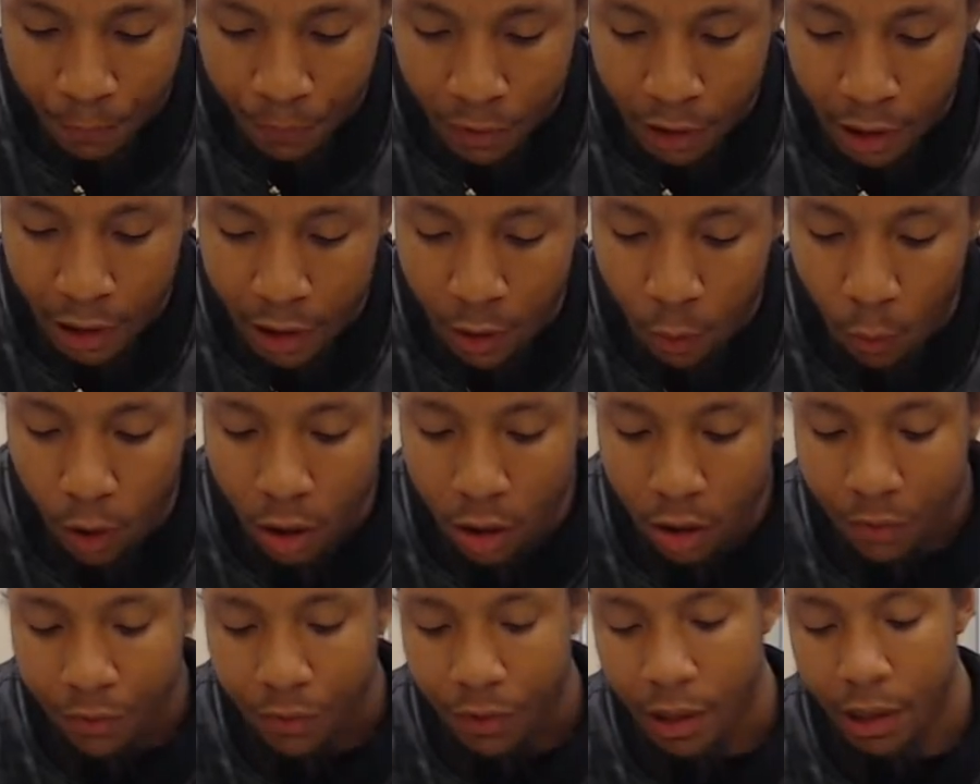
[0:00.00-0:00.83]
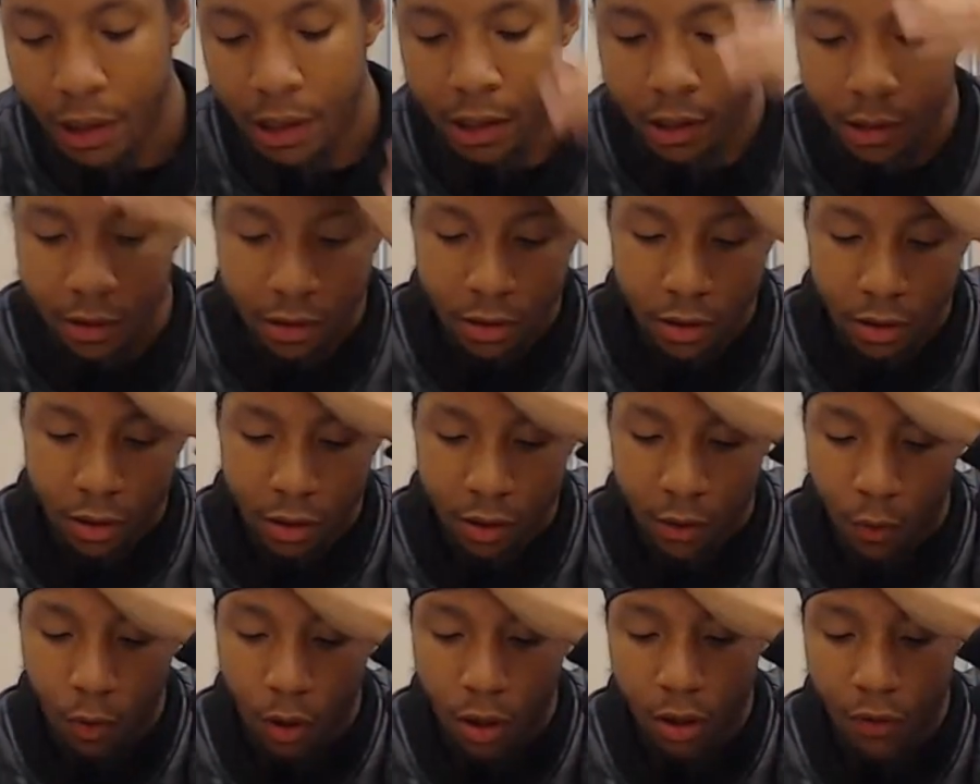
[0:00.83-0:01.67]
And in one of
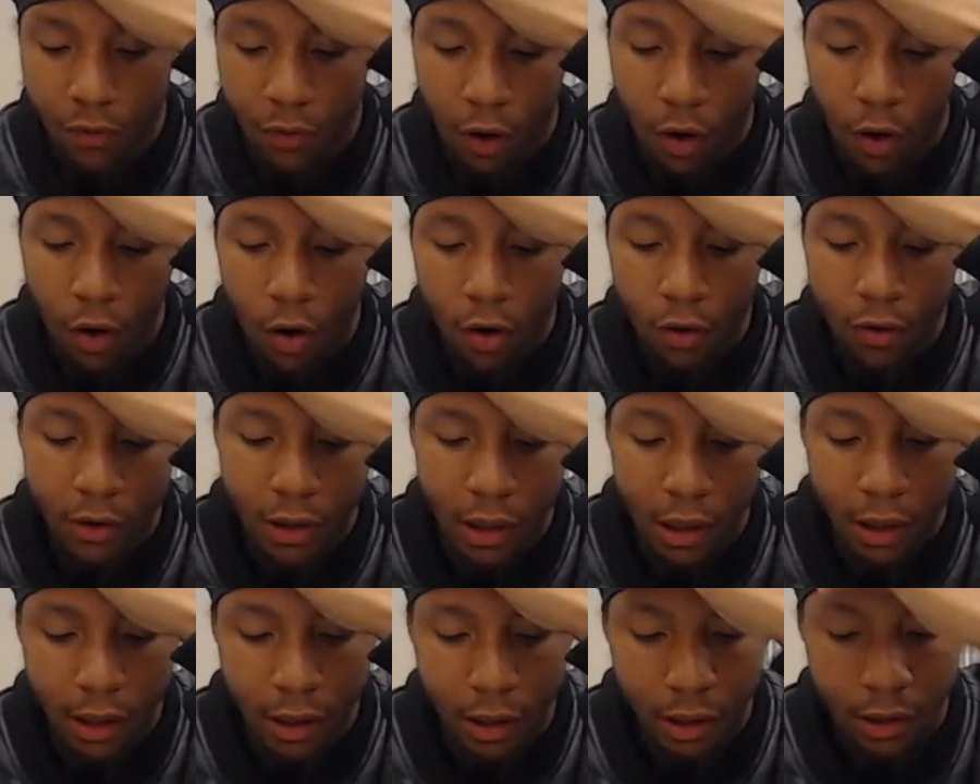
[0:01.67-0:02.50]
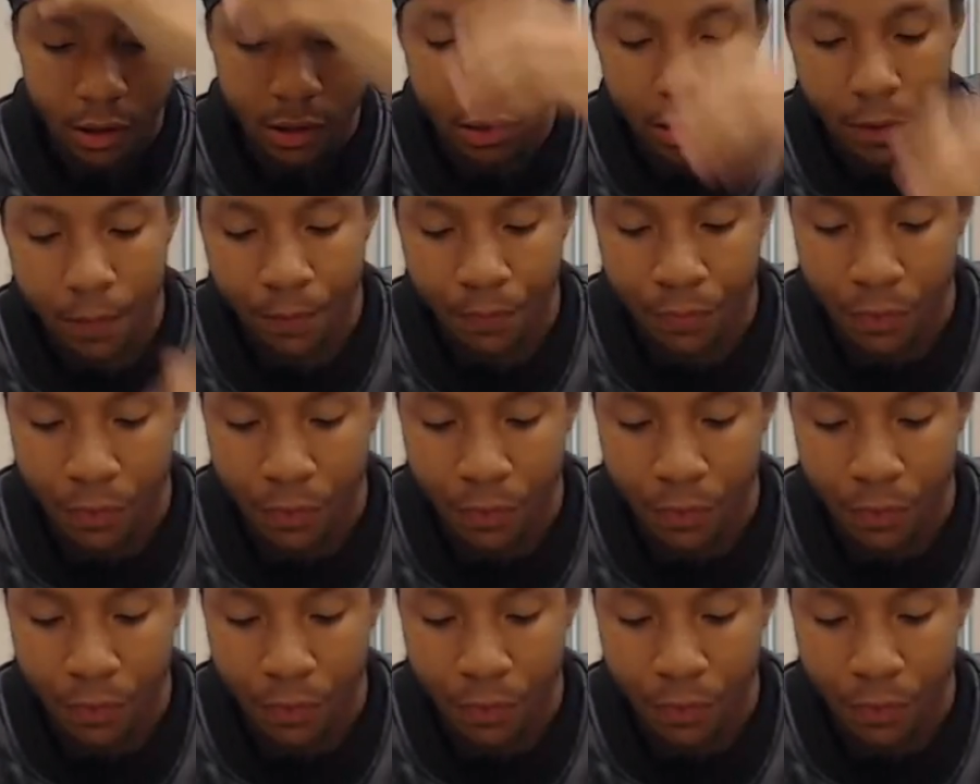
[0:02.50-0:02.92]
all things,